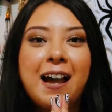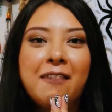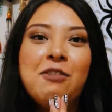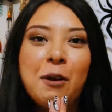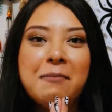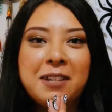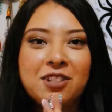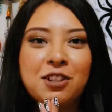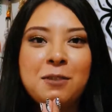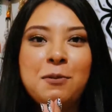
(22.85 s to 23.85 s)
I know I
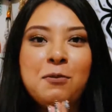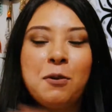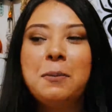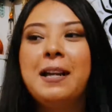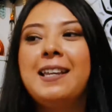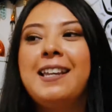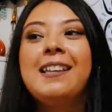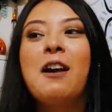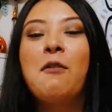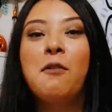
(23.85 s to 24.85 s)
mentioned it before, but I
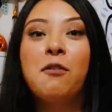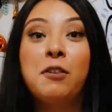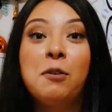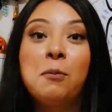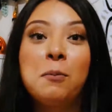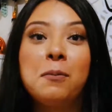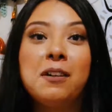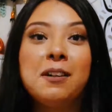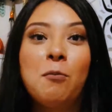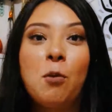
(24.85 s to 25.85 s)
cannot film
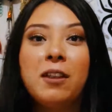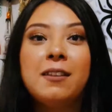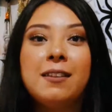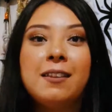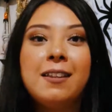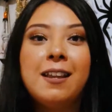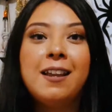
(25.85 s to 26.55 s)
when